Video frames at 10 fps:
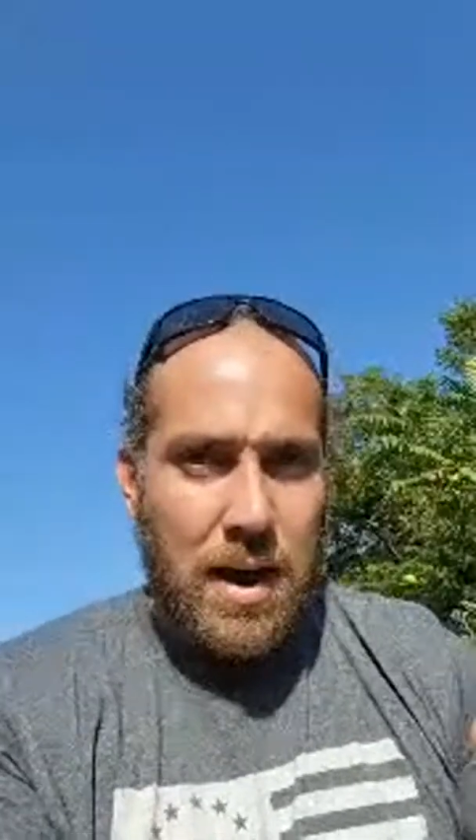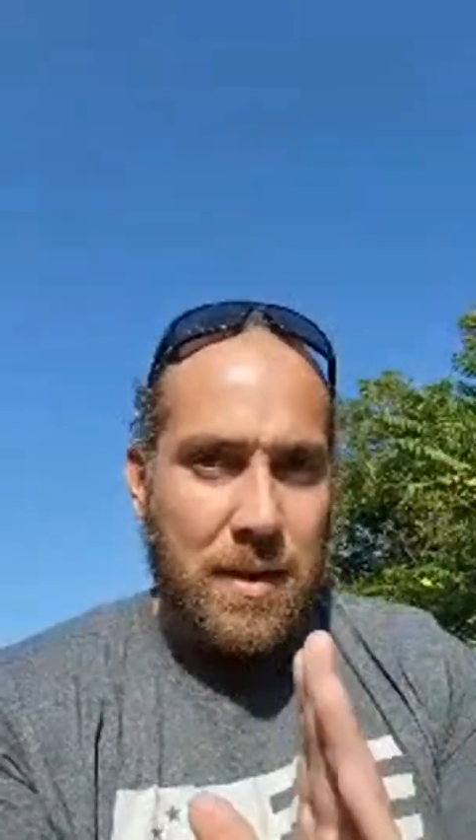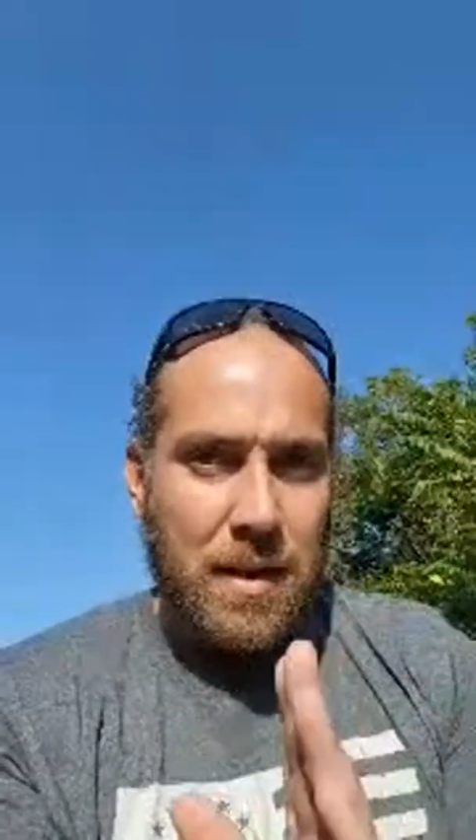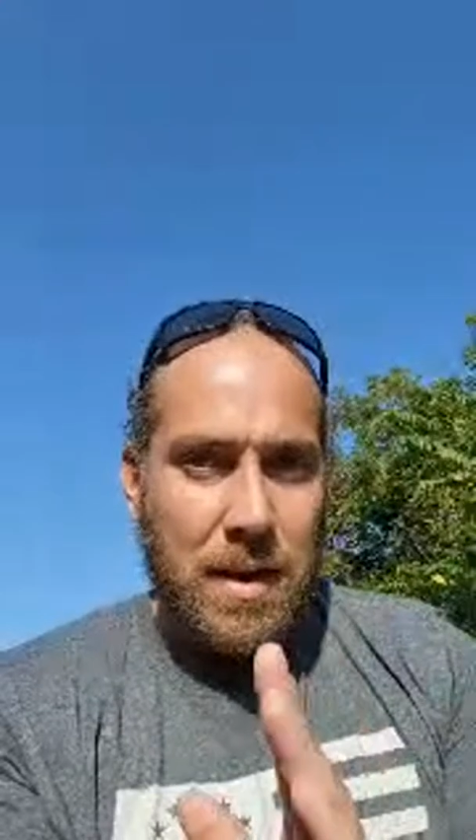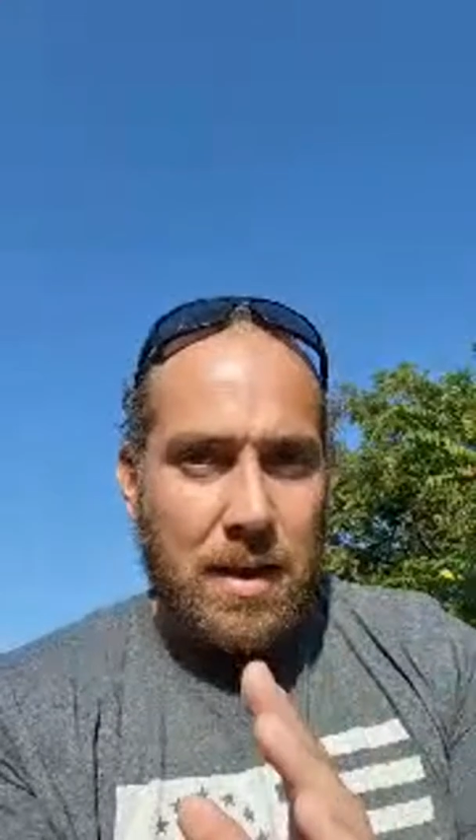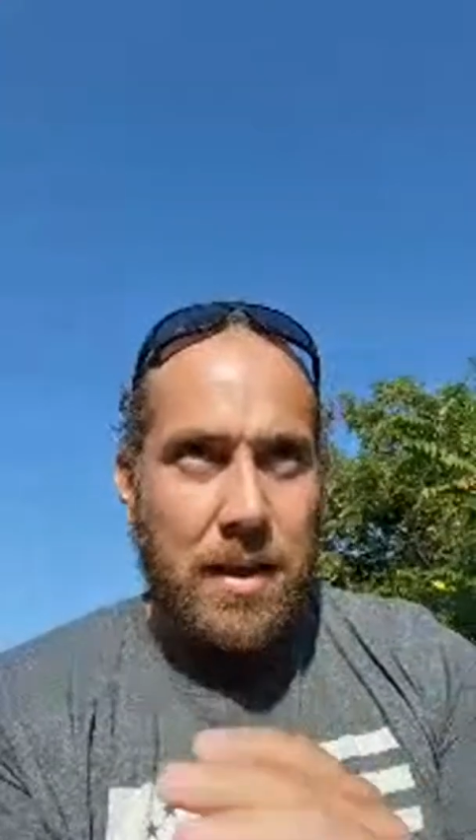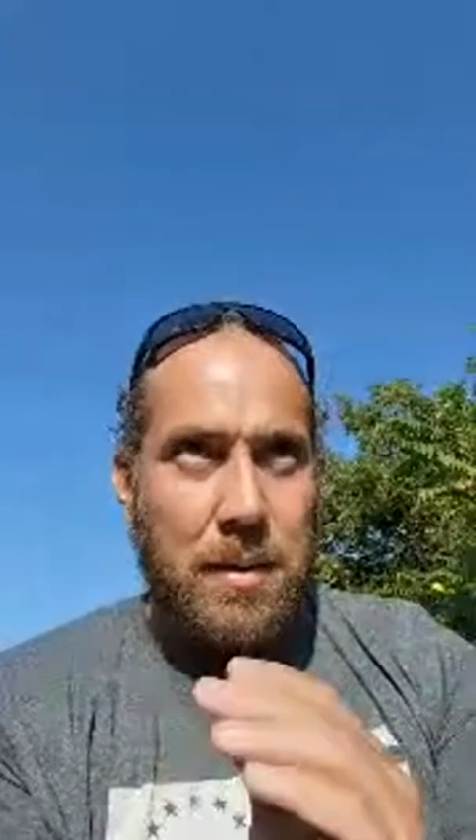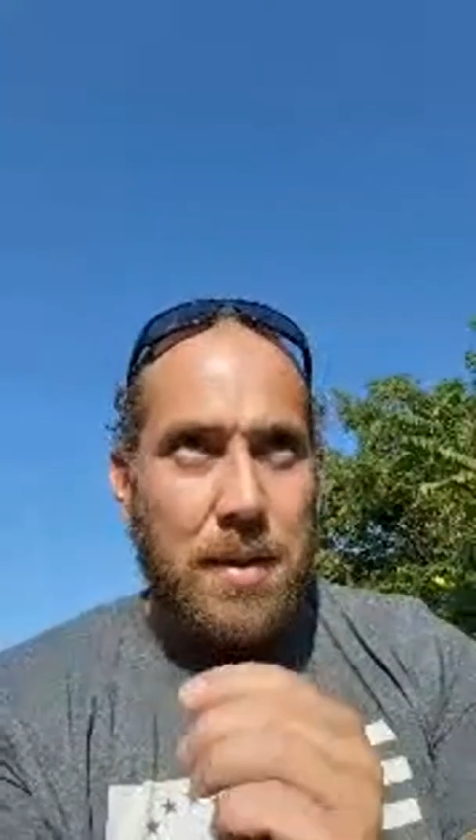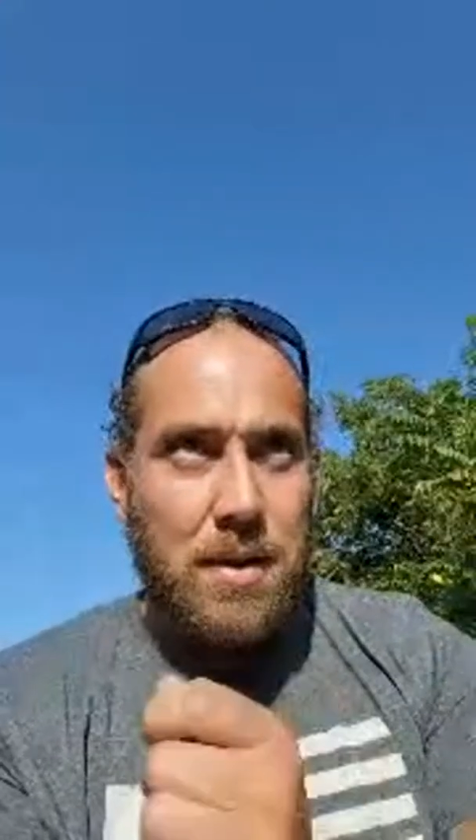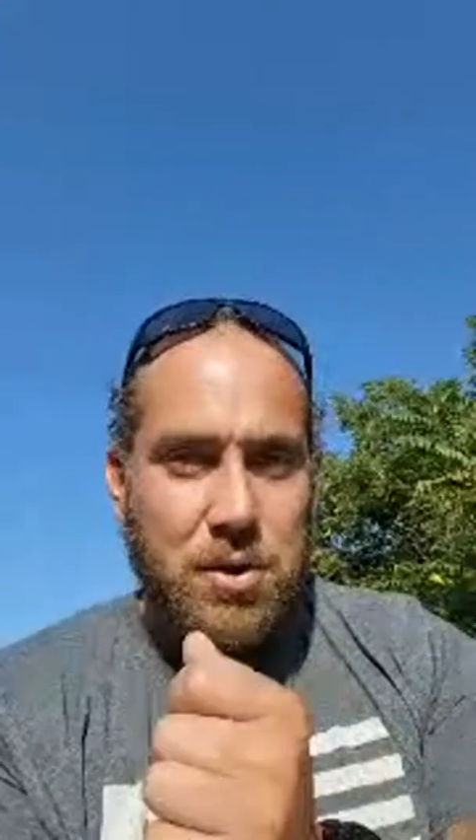Think
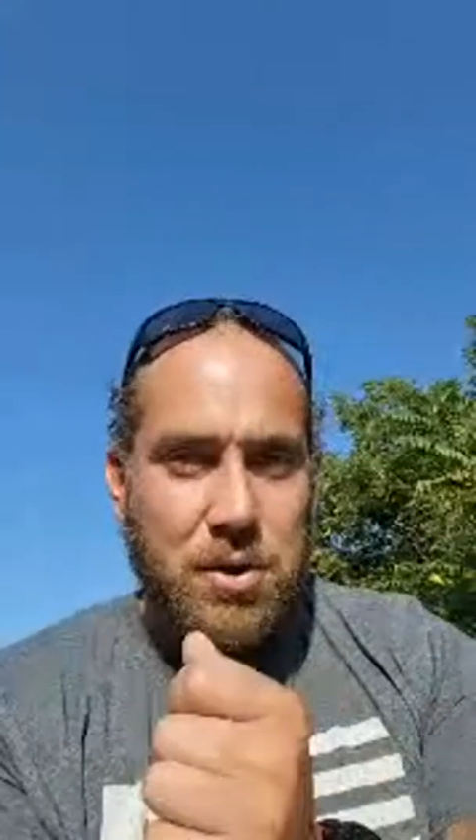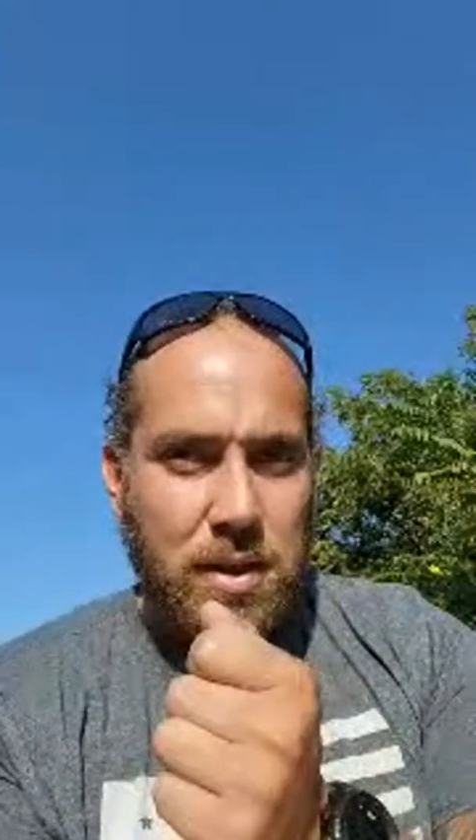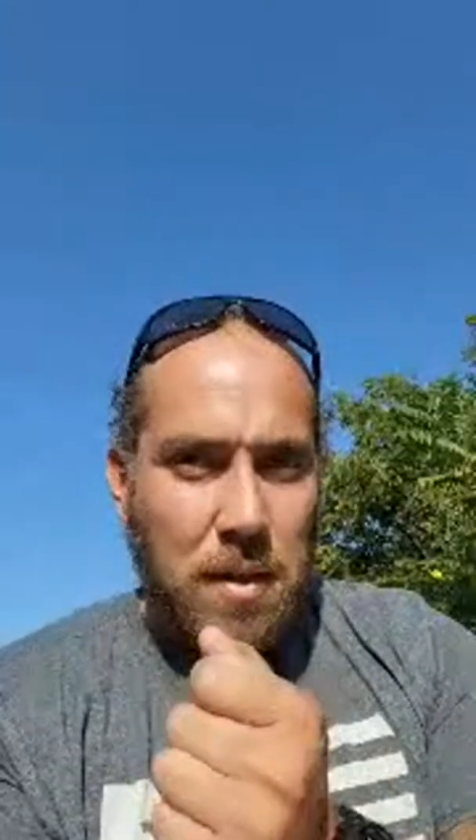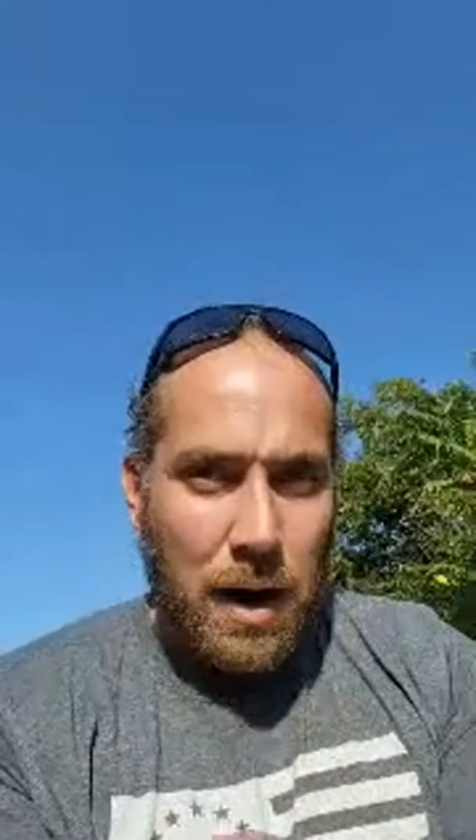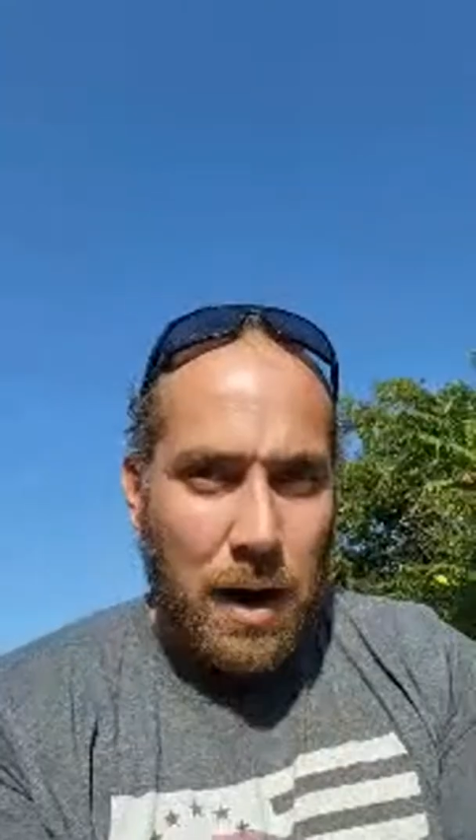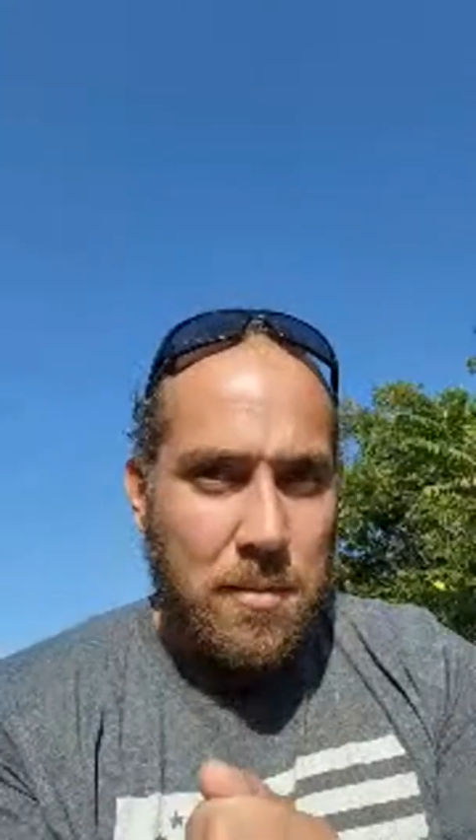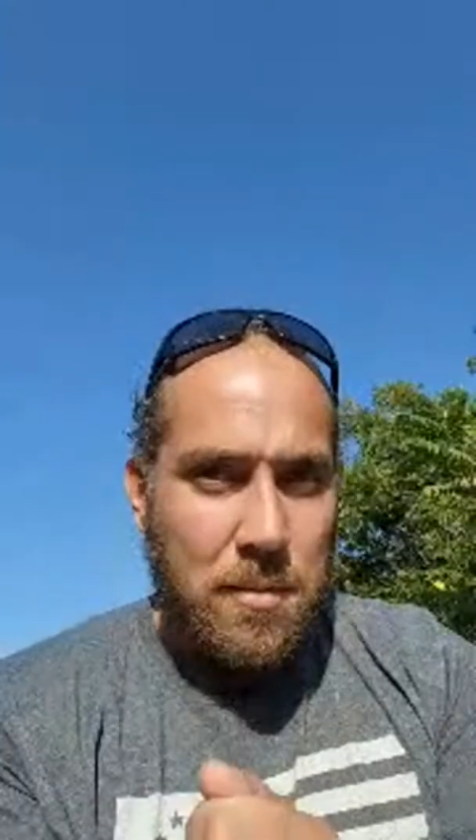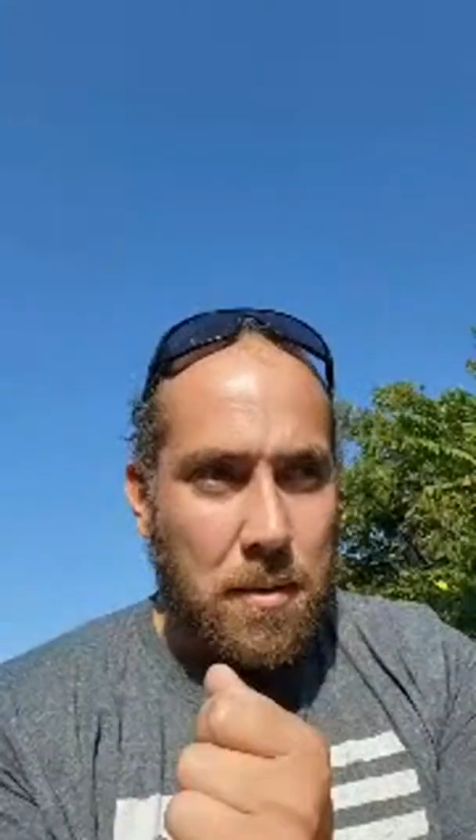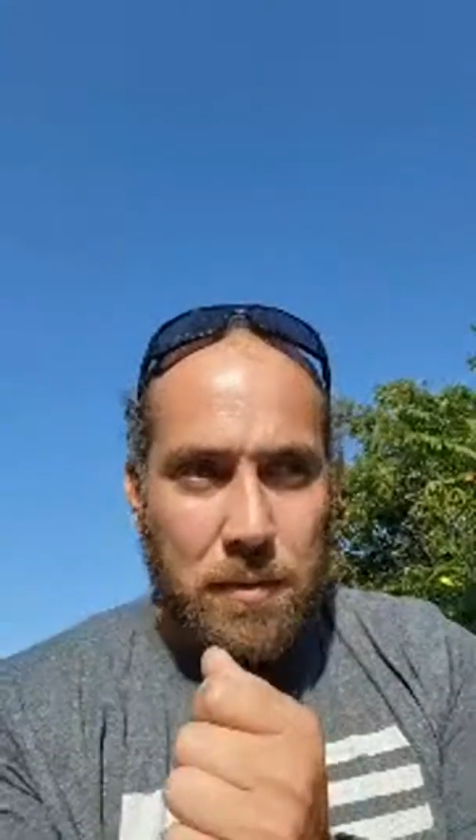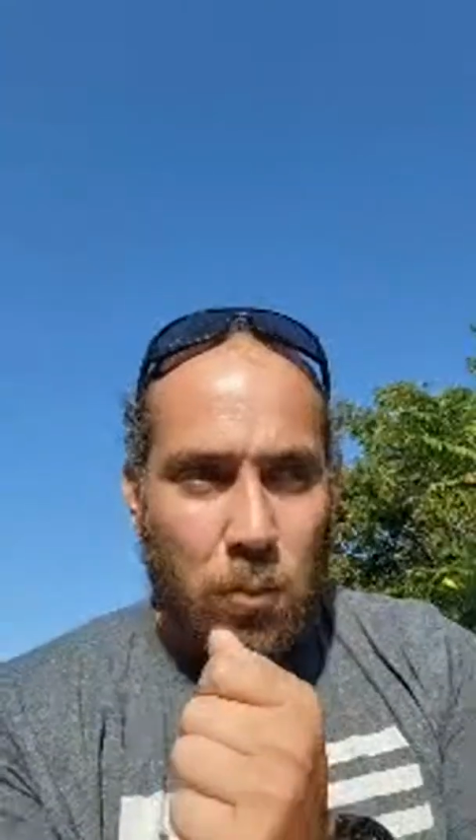about this, you're at the bottom
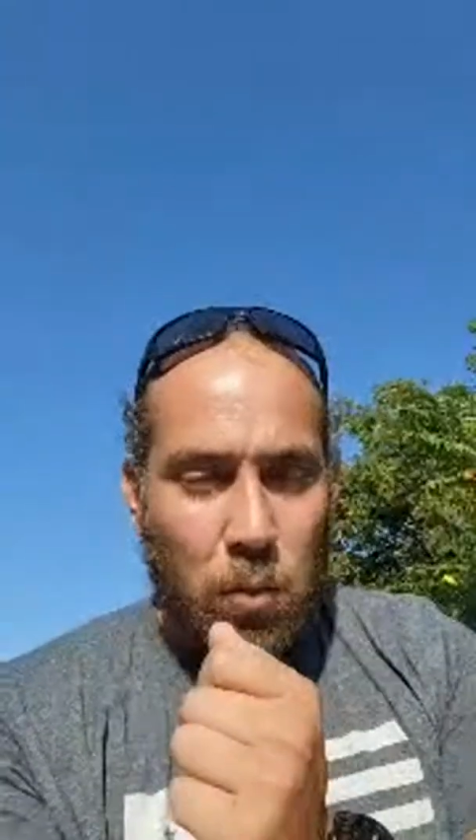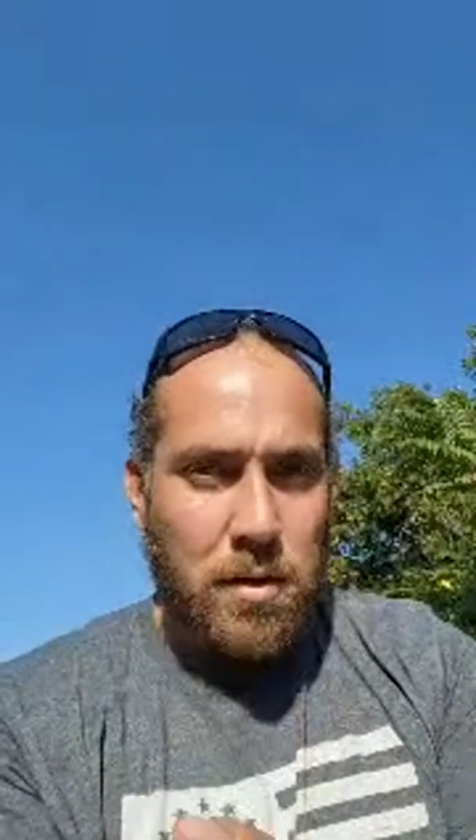of one of